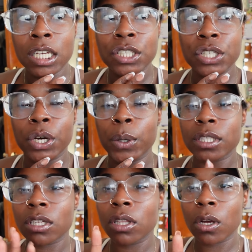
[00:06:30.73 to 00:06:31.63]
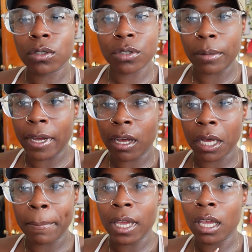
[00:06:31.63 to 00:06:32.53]
So it's a long story about how I
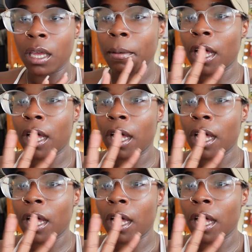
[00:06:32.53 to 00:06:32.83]
met him.